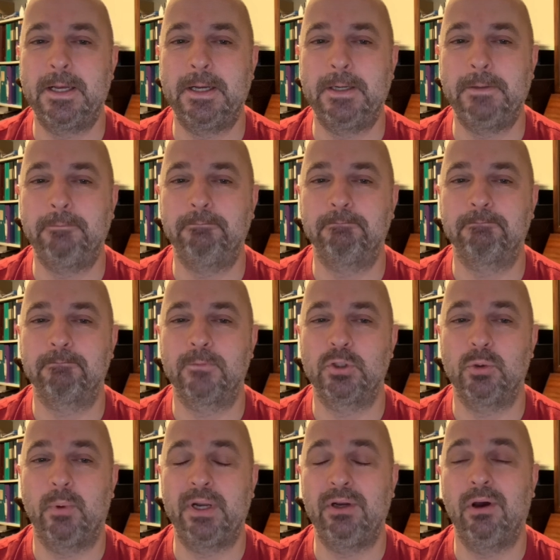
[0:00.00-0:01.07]
Um,
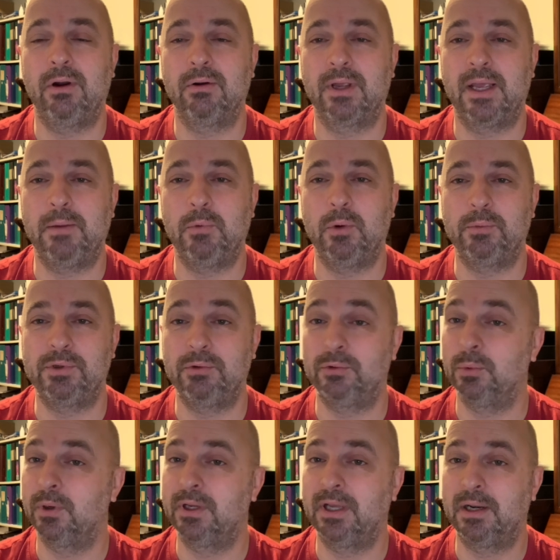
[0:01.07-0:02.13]
so my daughter came home, she was
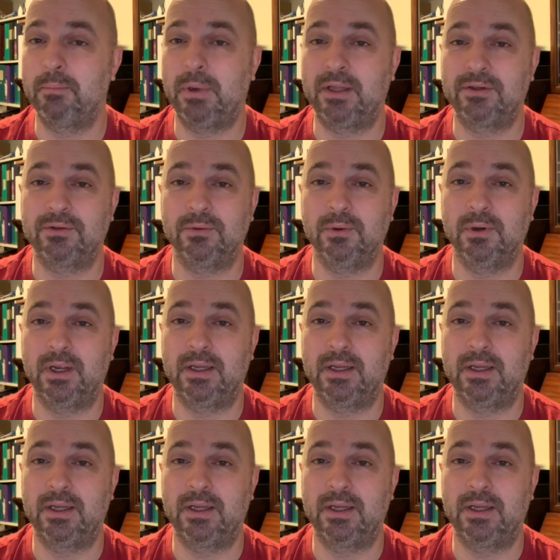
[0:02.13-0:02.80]
working at a pet store,